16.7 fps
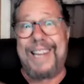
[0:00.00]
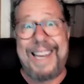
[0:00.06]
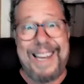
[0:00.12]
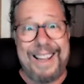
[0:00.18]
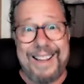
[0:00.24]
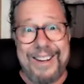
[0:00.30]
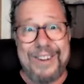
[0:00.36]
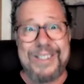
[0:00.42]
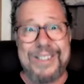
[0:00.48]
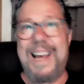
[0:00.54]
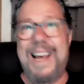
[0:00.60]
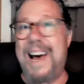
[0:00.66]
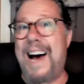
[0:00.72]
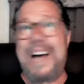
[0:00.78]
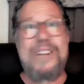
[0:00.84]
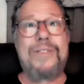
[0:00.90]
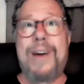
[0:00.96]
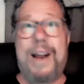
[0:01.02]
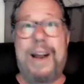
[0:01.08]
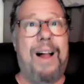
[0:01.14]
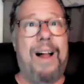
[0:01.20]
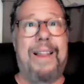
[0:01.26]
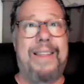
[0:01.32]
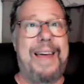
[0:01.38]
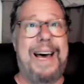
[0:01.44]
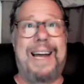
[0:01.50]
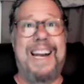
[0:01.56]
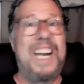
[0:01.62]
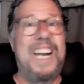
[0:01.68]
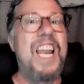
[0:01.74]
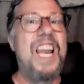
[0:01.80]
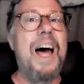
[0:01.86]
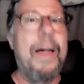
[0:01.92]
healers. I tried all of that,
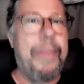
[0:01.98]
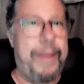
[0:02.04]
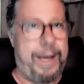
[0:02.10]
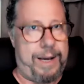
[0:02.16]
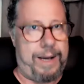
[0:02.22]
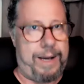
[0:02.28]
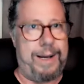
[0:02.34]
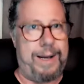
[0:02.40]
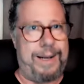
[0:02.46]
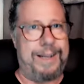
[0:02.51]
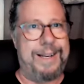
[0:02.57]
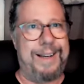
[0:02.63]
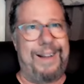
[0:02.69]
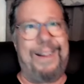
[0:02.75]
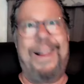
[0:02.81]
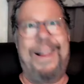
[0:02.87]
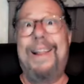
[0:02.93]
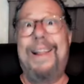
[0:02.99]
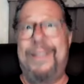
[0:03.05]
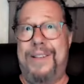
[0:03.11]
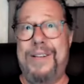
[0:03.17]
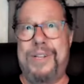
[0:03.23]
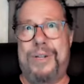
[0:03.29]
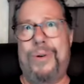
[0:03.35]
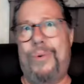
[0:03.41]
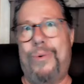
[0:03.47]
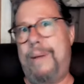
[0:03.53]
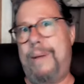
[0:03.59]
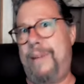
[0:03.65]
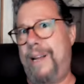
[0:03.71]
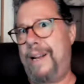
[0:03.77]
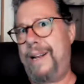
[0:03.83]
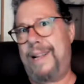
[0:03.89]
nothing until these two
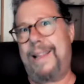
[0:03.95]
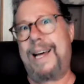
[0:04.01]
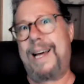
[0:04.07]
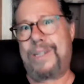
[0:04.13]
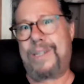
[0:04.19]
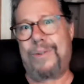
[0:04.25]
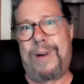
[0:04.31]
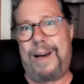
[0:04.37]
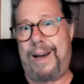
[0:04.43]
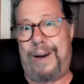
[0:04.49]
women, and that's why.